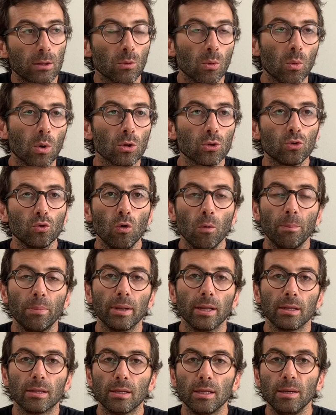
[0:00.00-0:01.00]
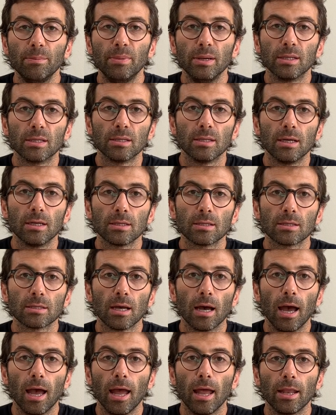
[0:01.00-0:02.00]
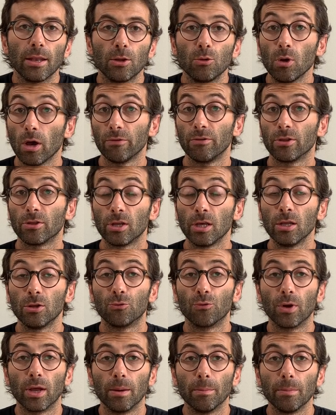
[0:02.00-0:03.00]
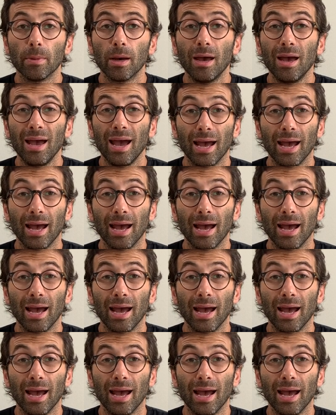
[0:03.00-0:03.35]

You want to open a tea business and you have a tea dream,